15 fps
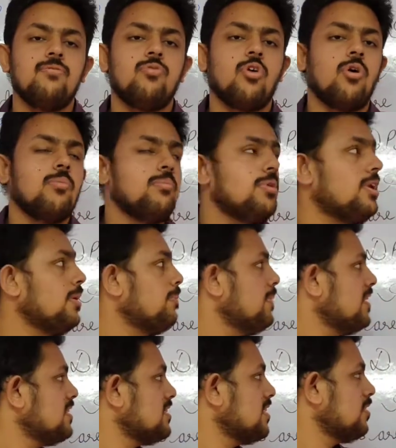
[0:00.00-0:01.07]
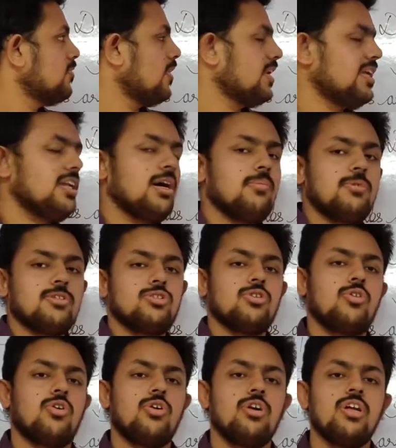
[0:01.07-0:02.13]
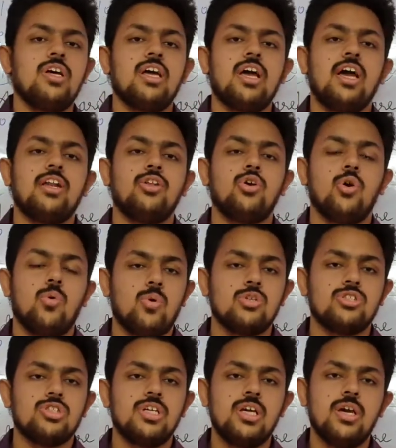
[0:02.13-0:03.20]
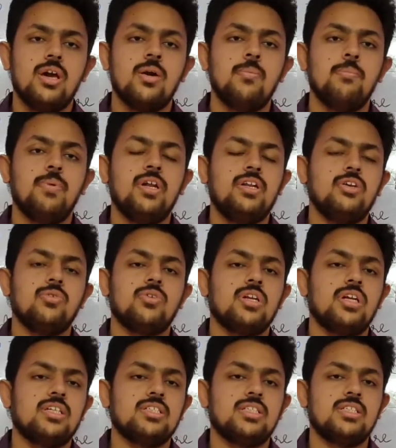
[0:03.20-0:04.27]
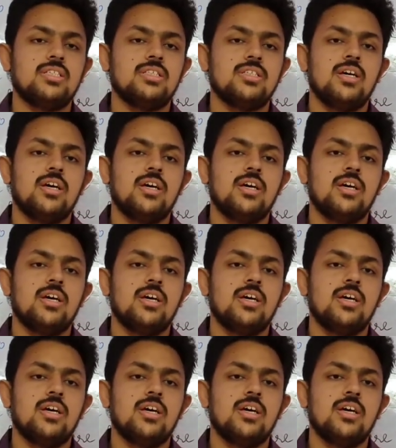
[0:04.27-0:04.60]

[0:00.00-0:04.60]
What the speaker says: from TPS Alwani Lamajor and you're watching PTO classes.